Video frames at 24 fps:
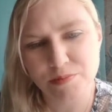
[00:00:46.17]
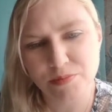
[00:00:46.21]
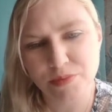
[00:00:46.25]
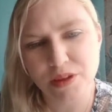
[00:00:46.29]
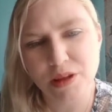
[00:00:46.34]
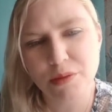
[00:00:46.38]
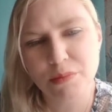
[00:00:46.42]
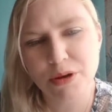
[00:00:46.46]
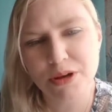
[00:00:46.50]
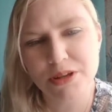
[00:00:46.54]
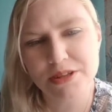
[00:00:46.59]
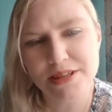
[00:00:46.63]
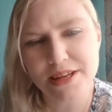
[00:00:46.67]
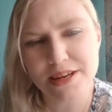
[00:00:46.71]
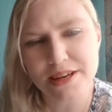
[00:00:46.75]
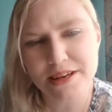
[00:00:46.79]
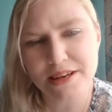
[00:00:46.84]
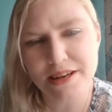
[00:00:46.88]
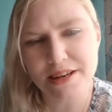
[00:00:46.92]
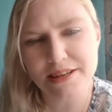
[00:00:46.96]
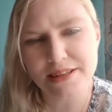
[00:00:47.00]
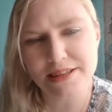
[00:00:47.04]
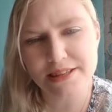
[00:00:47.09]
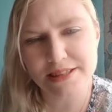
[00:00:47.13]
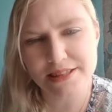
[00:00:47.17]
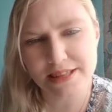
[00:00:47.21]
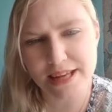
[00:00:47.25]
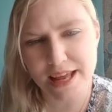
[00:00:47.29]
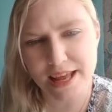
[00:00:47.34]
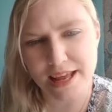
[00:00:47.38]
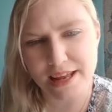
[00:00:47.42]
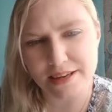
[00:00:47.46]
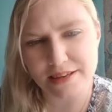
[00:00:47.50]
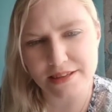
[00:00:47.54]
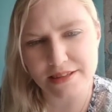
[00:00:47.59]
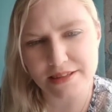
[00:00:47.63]
And because I didn't
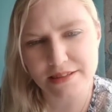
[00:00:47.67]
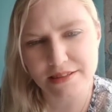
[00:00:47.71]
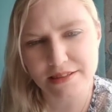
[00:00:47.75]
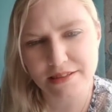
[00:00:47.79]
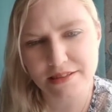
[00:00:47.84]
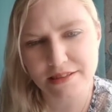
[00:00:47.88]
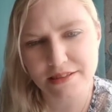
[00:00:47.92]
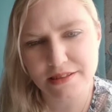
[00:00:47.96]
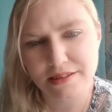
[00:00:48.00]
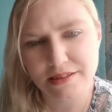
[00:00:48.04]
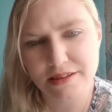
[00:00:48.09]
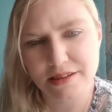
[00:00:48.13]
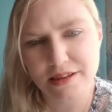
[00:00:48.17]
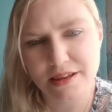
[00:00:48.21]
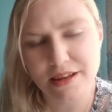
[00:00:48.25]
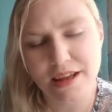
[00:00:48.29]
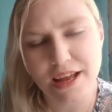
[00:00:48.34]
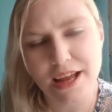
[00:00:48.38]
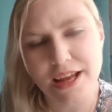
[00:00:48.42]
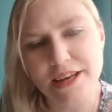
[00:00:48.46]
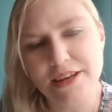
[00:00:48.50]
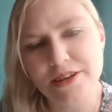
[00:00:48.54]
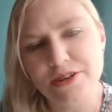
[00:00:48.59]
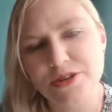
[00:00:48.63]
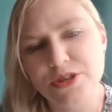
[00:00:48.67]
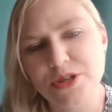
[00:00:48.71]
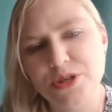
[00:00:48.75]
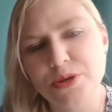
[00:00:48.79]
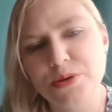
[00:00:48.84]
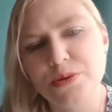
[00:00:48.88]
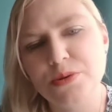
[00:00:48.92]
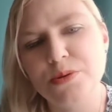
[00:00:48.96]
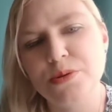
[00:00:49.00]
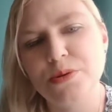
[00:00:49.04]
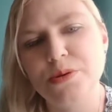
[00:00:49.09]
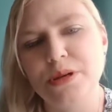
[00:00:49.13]
understand, I didn't
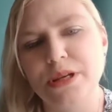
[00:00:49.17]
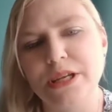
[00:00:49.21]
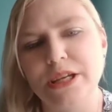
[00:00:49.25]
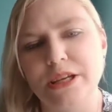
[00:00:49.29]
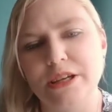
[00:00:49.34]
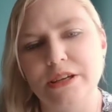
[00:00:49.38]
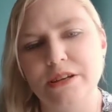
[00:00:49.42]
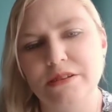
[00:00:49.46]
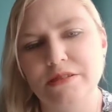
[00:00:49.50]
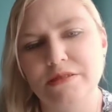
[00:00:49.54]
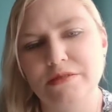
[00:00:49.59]
truly